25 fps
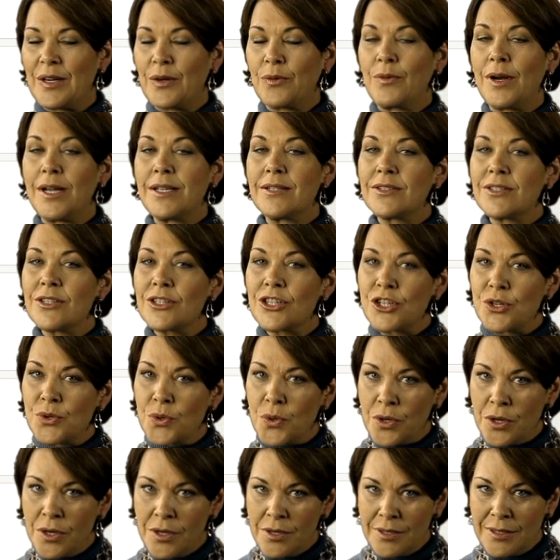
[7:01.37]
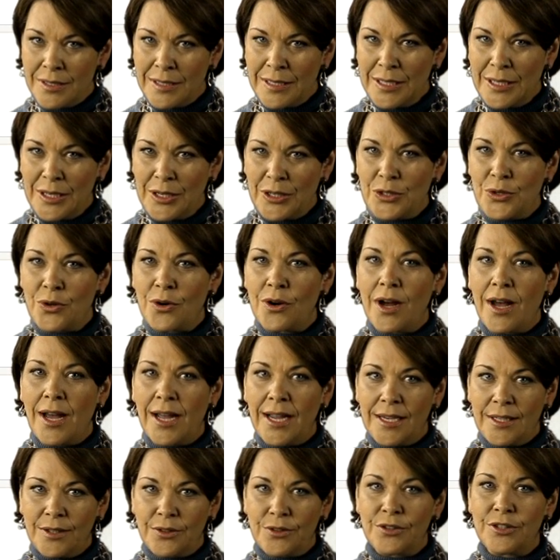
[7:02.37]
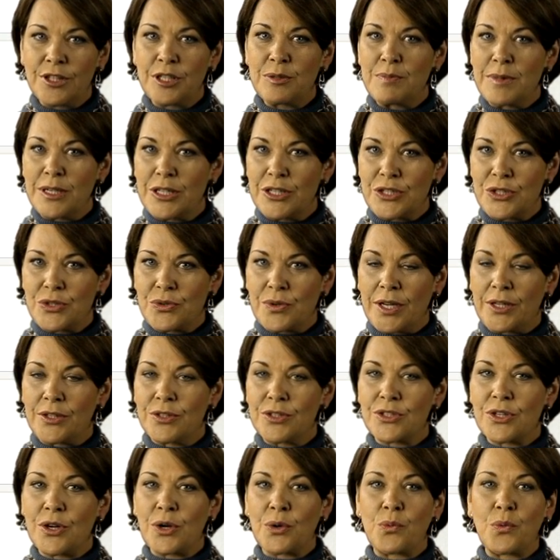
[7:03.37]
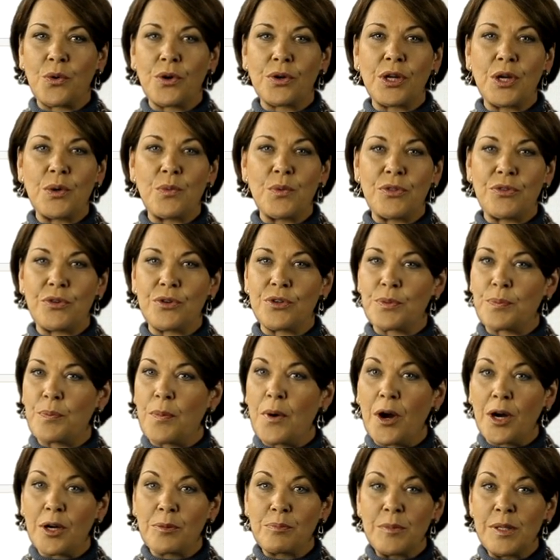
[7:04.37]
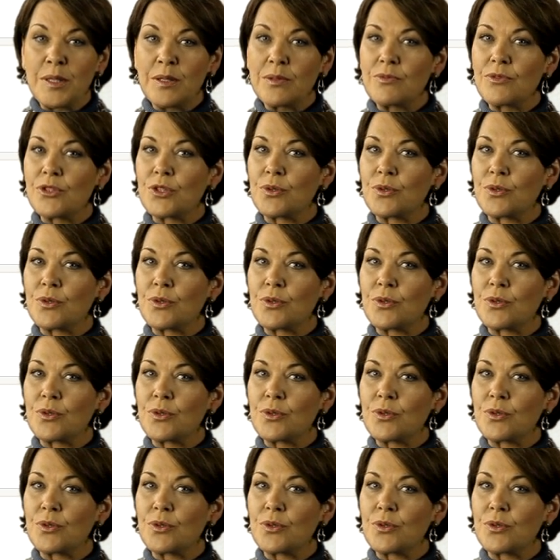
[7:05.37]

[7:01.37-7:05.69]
Rest assured, your iLearn administrators are working with your department